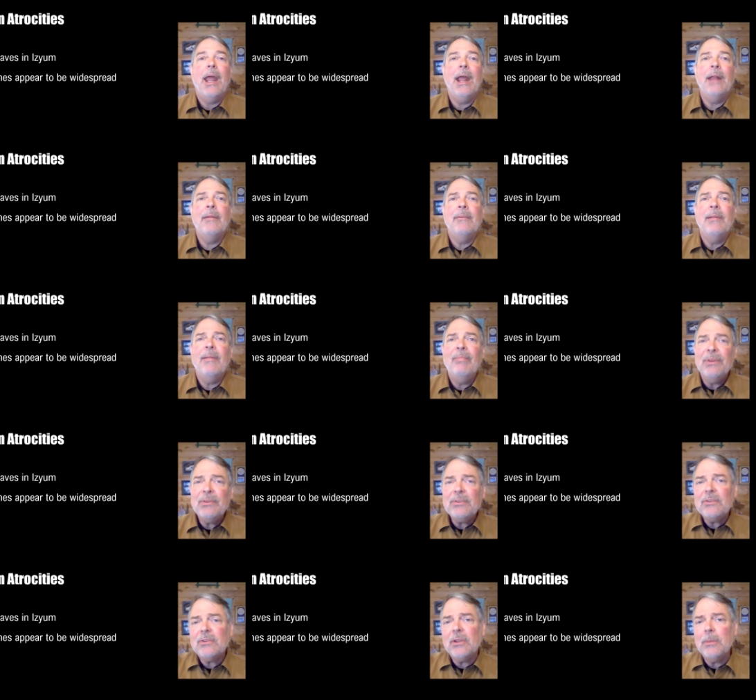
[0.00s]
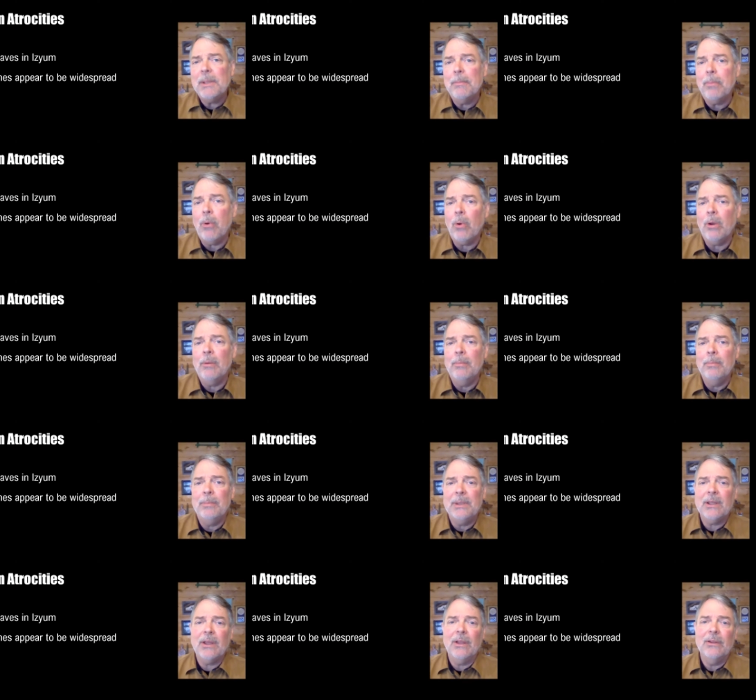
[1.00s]
And this is going to be important
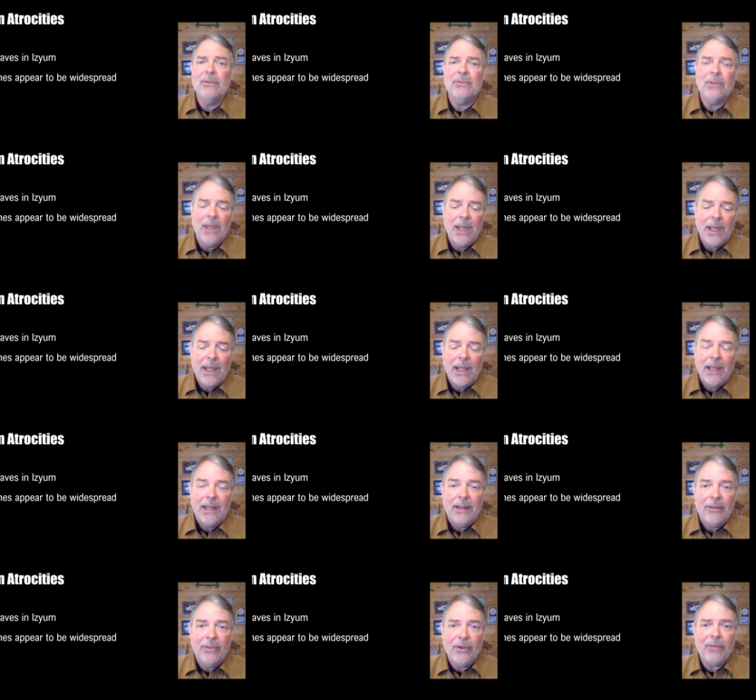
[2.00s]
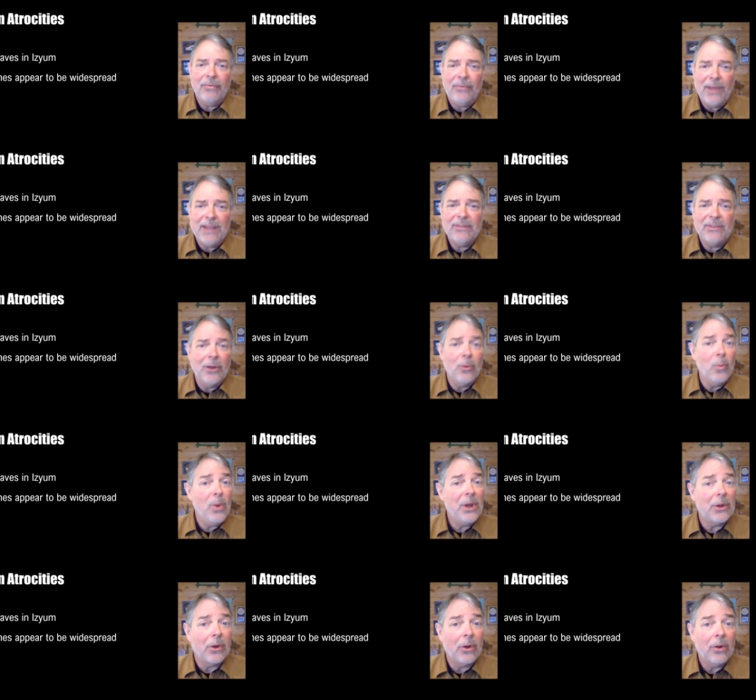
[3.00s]
because they're facing a
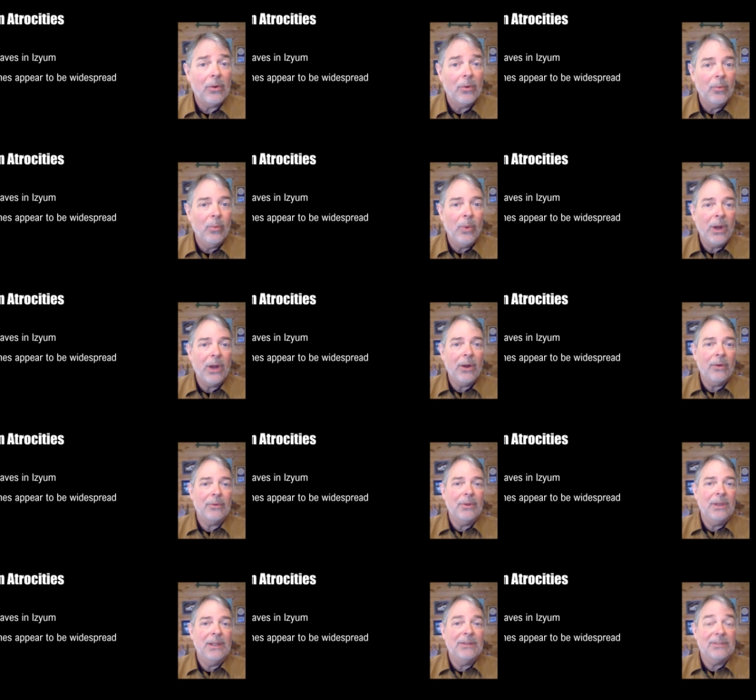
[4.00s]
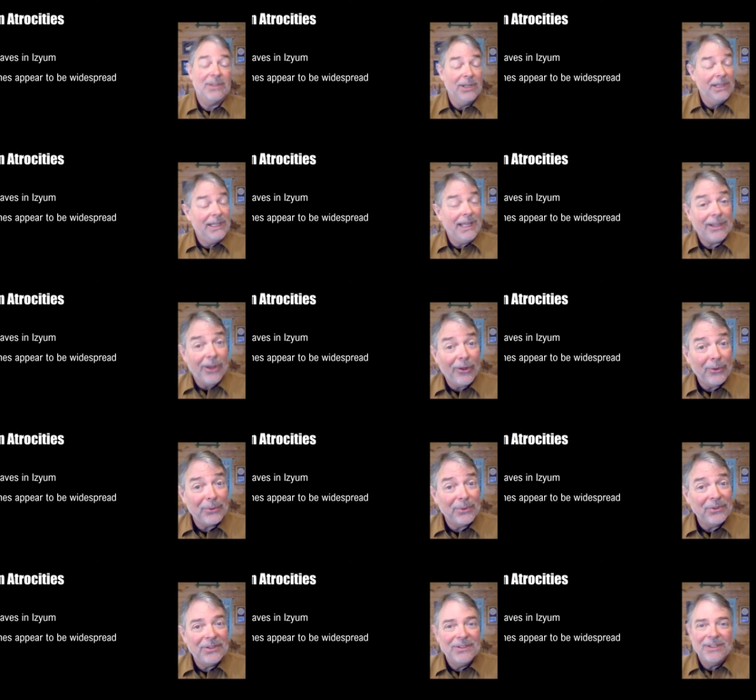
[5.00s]
winter where it's going to get
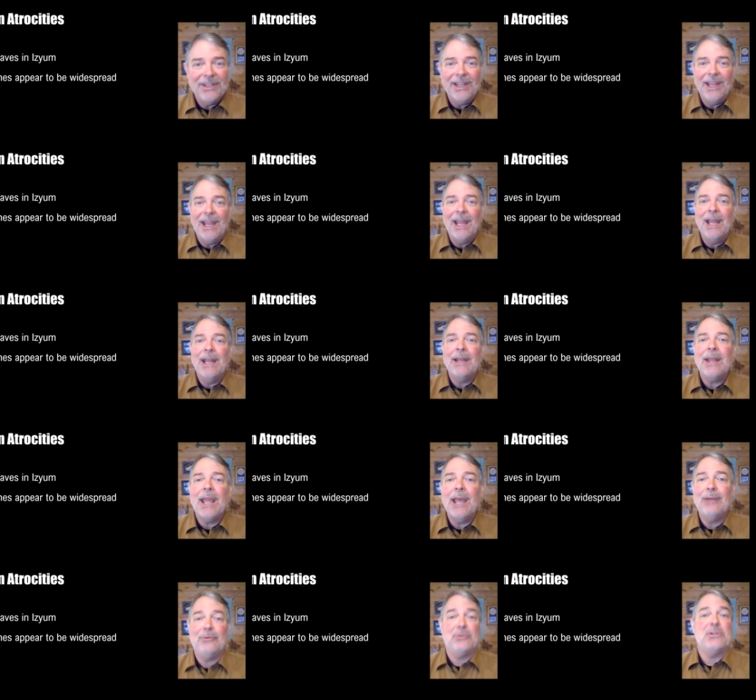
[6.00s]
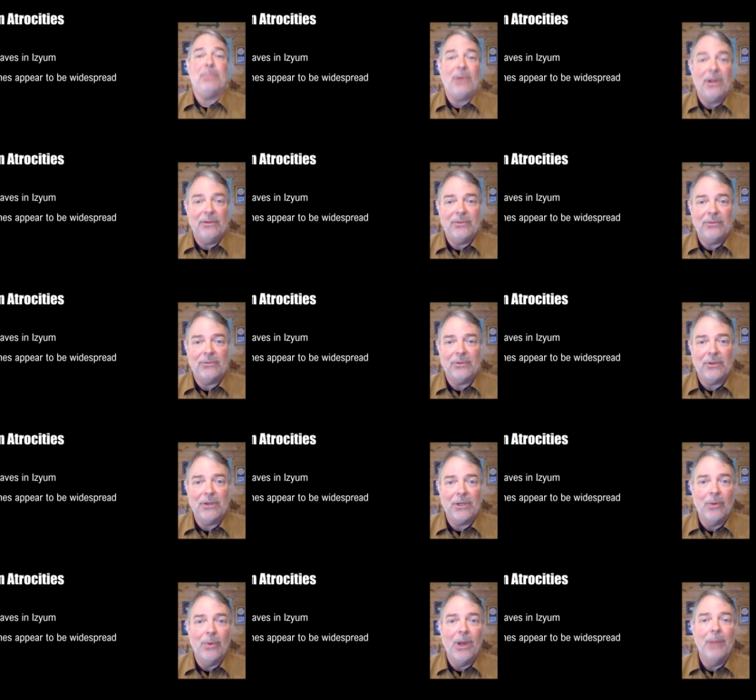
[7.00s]
cold and energy prices are going
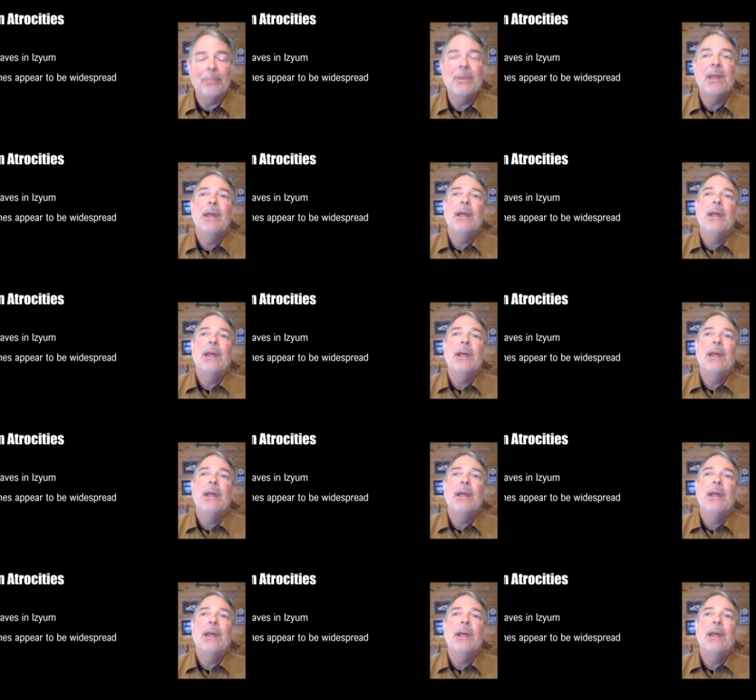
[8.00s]
to go up.